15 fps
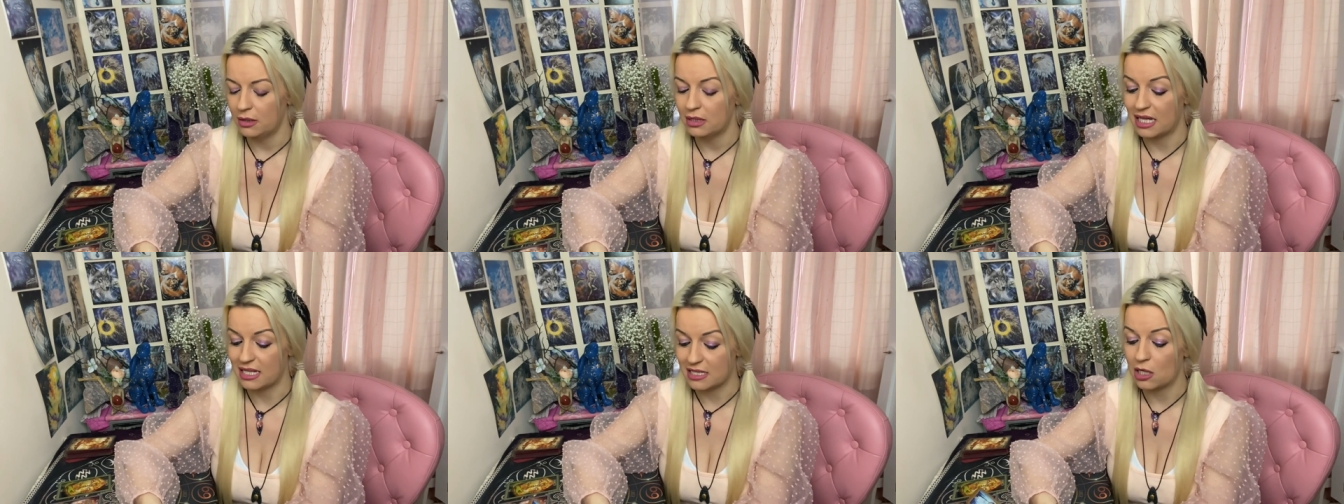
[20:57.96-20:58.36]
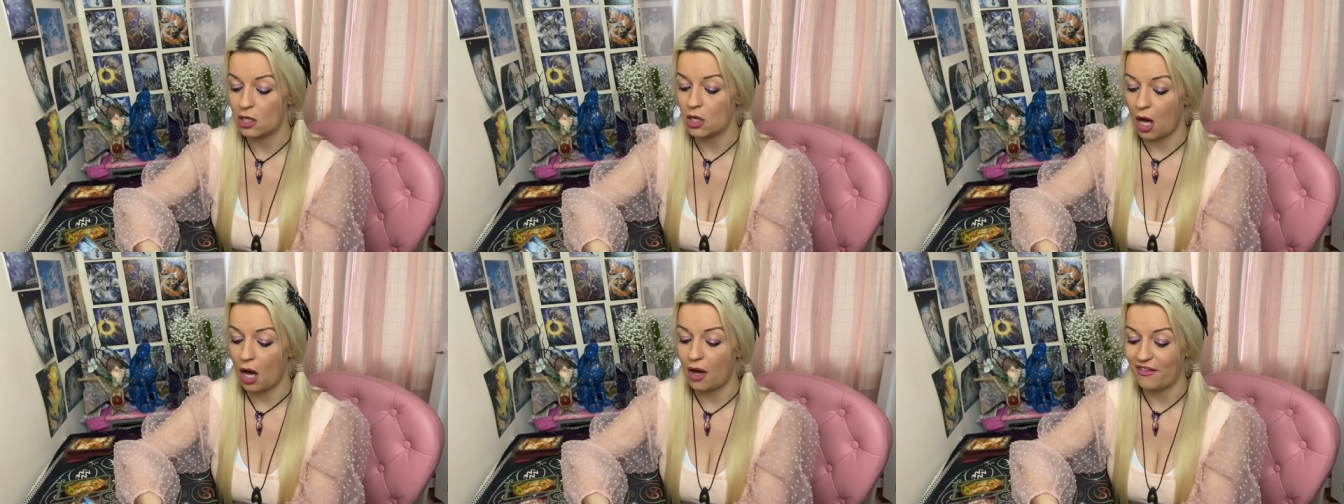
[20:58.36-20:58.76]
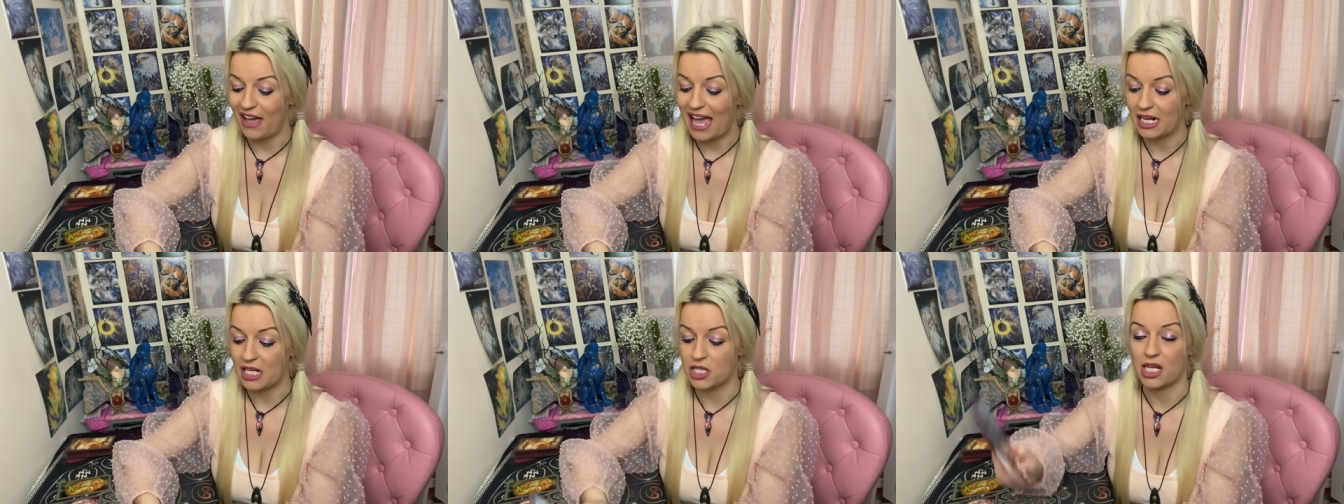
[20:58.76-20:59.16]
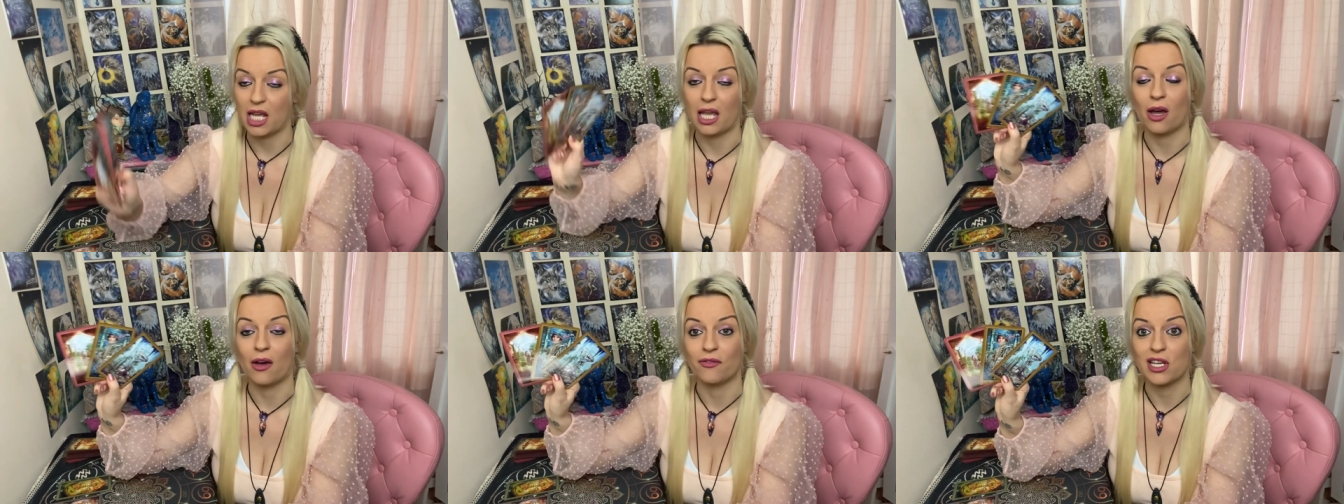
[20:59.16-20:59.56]
there's a lot of
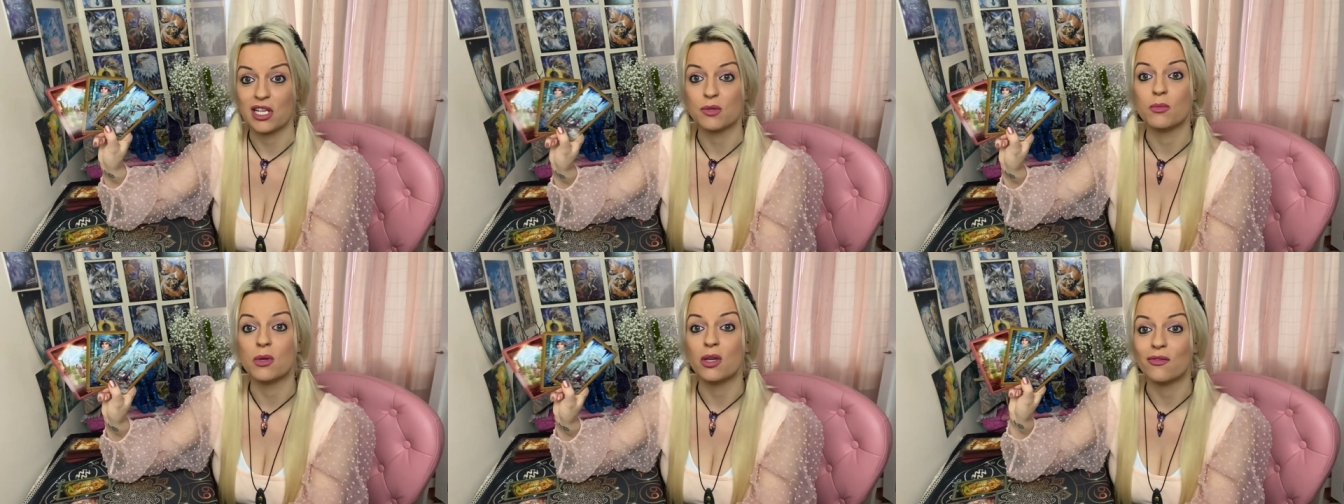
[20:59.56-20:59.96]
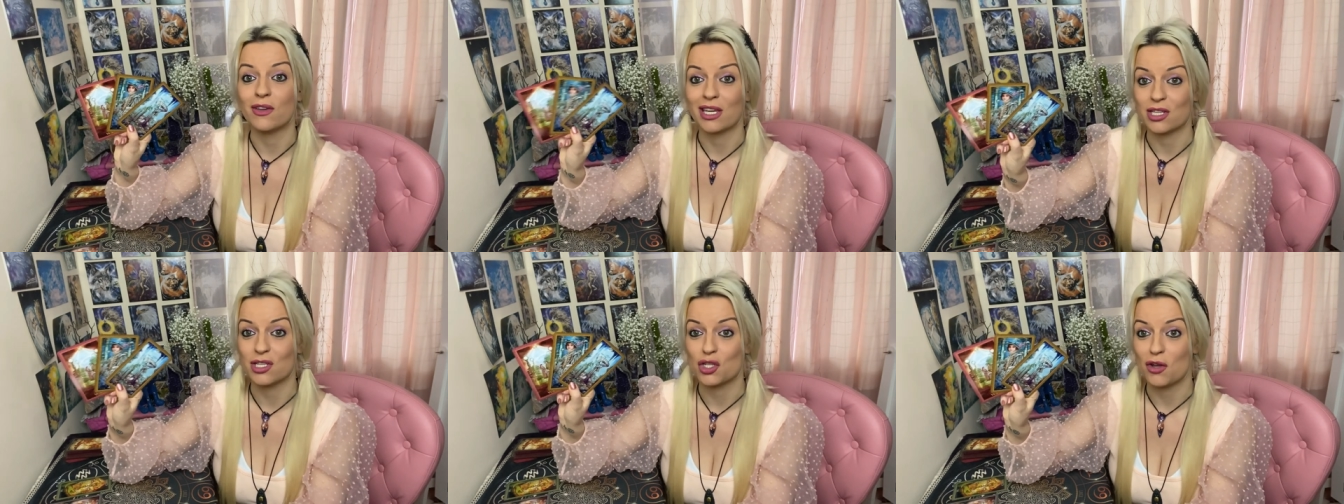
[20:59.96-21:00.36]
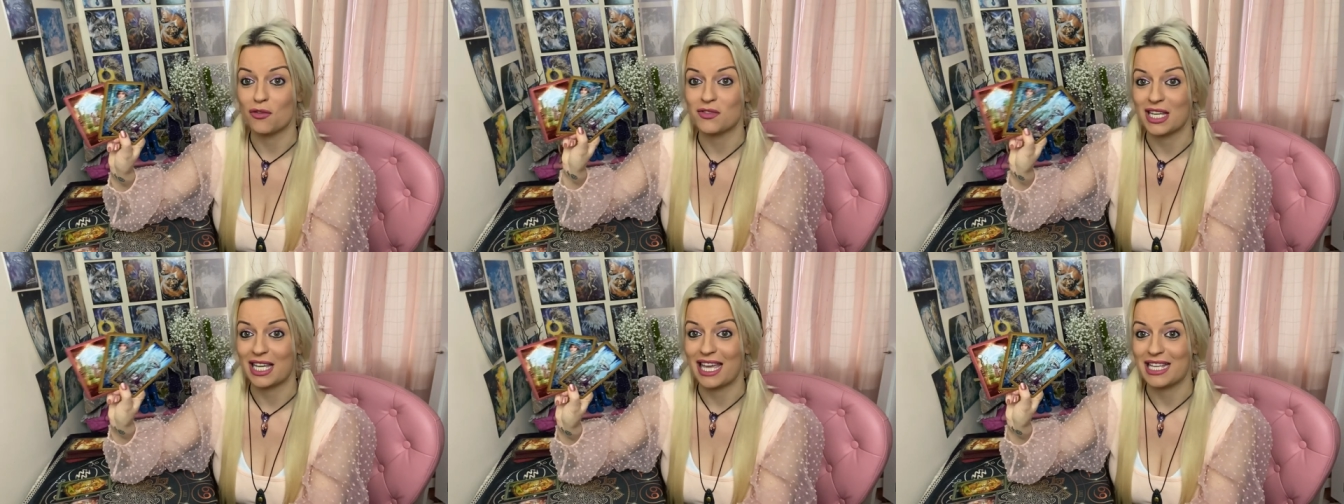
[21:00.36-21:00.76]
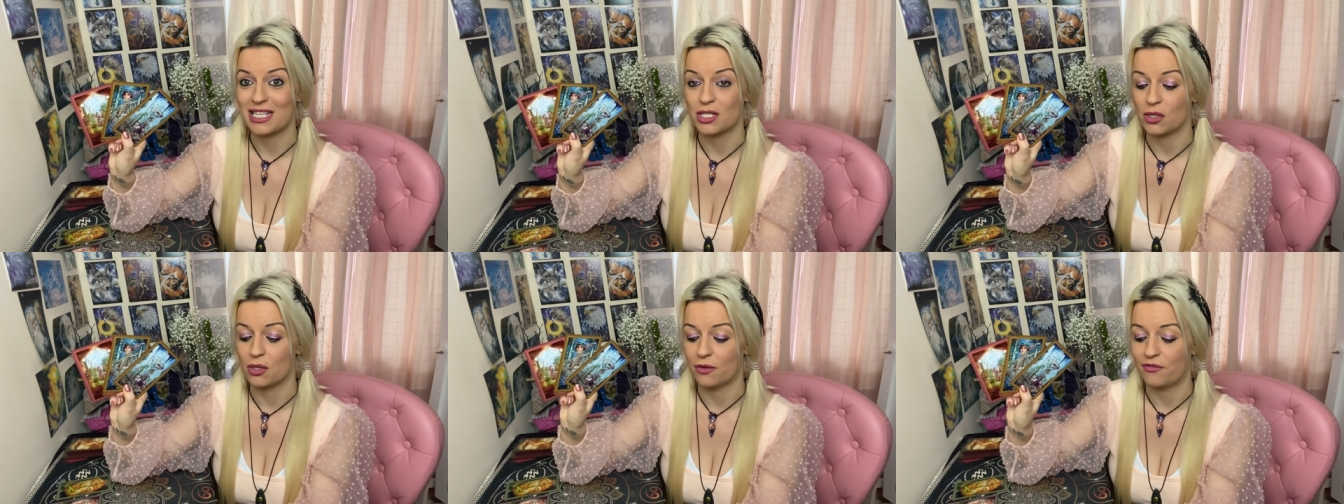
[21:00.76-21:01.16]
energy of this moving and shifting
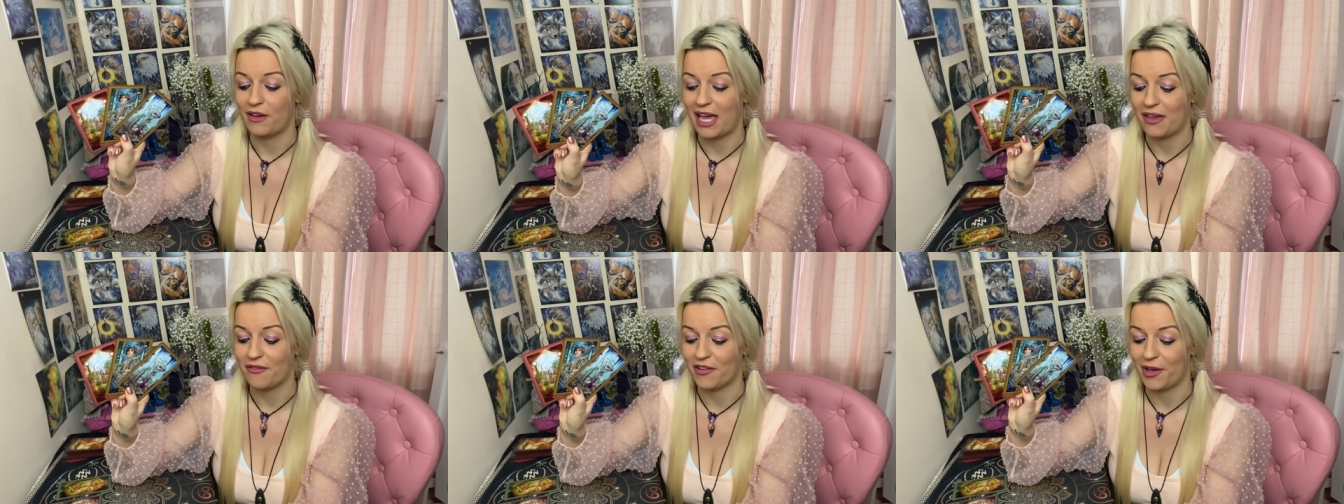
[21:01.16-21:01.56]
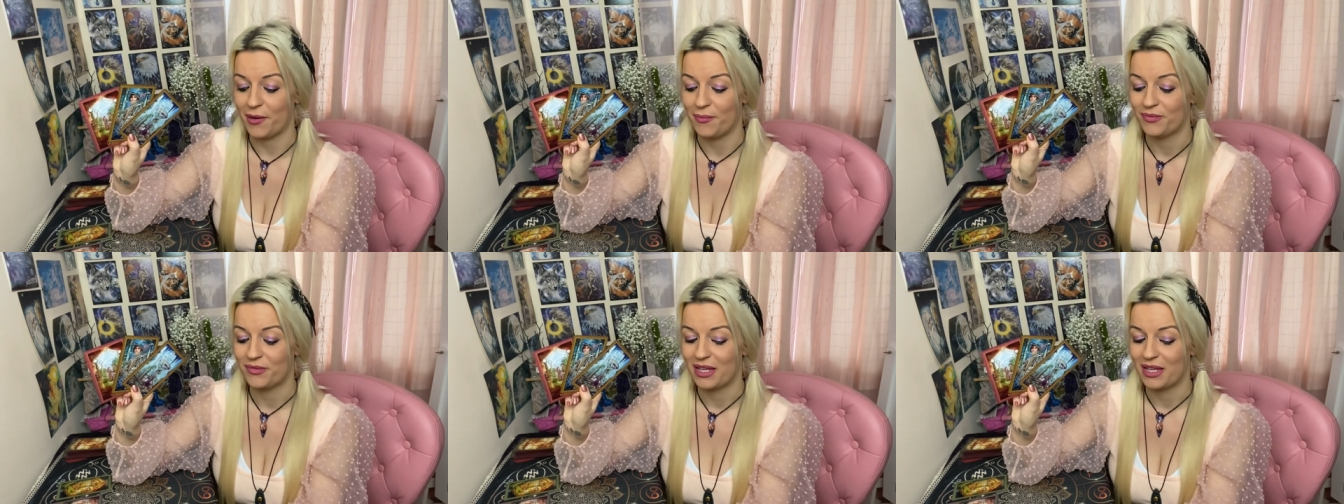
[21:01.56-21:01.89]
into your favor.